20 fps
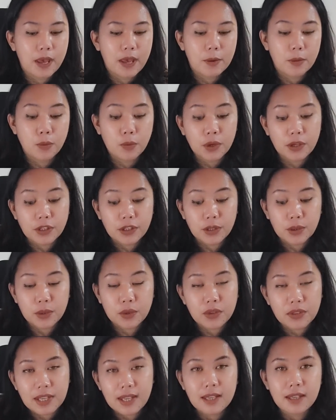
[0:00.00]
And what do
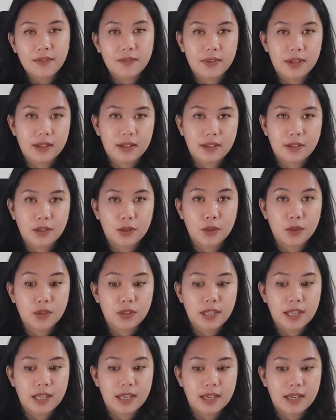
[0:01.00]
you think of it? Do you
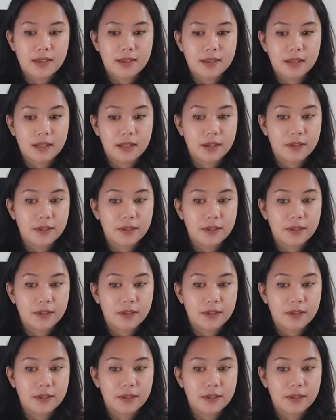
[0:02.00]
think it's